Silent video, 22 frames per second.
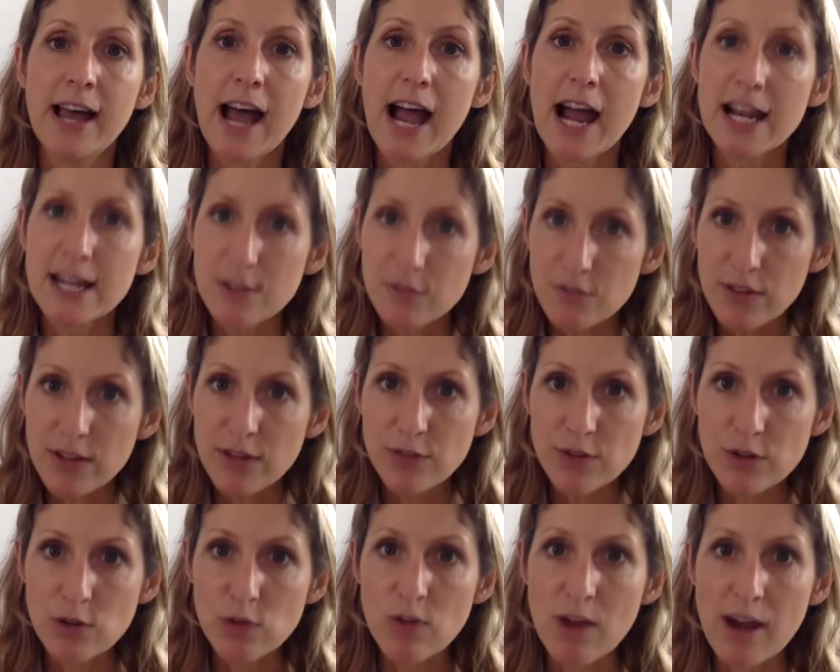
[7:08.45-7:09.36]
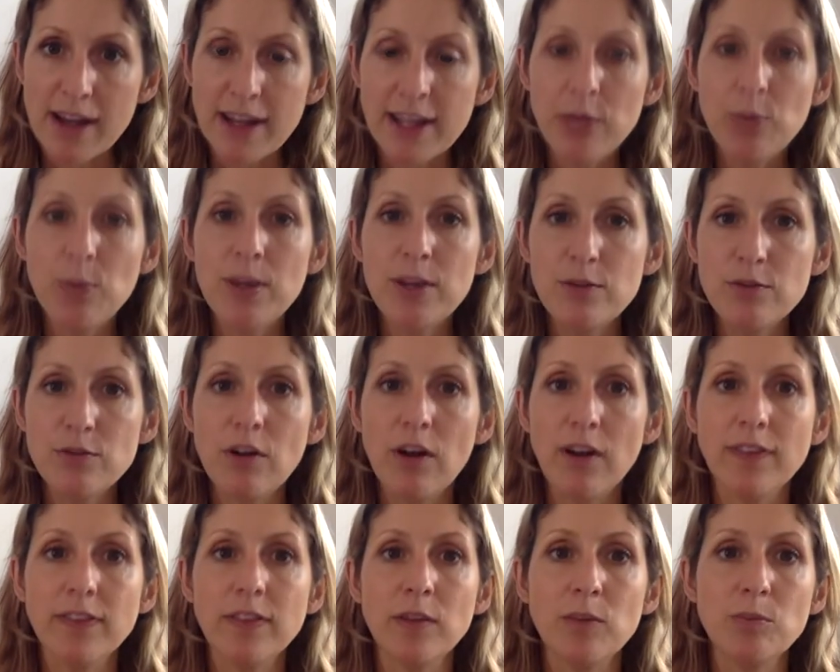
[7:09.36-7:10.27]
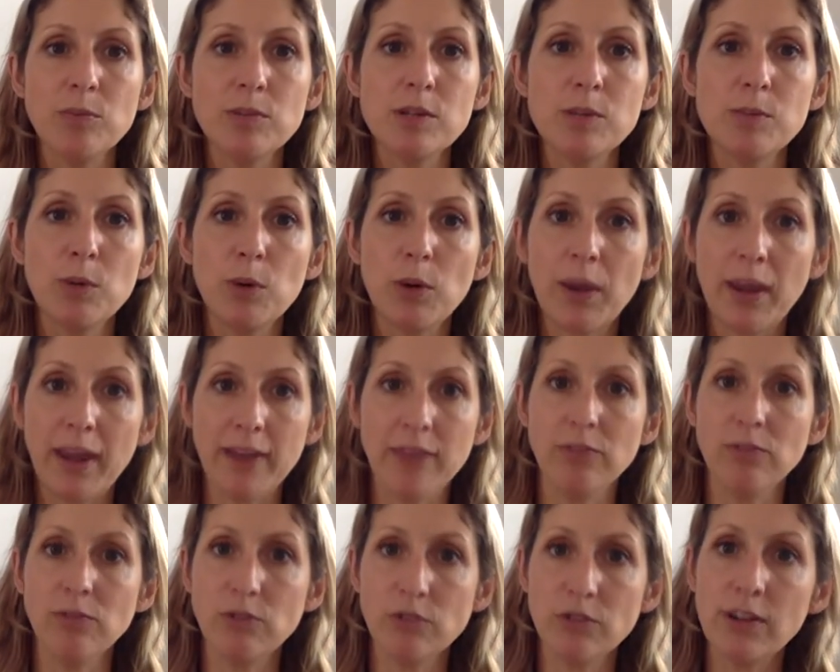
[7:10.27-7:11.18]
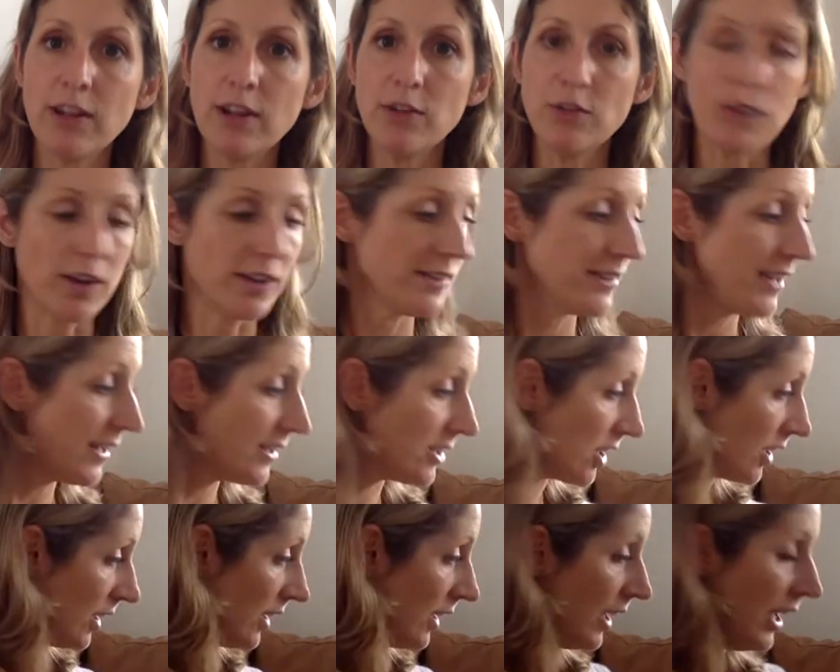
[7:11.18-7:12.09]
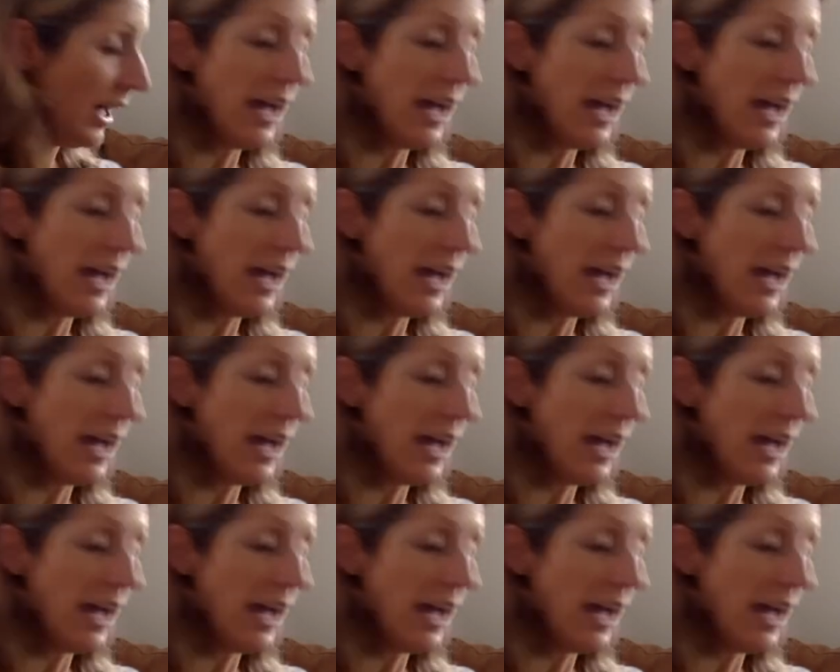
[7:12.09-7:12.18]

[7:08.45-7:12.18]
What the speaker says: And if they feel ready, we invite them to book in for their first session.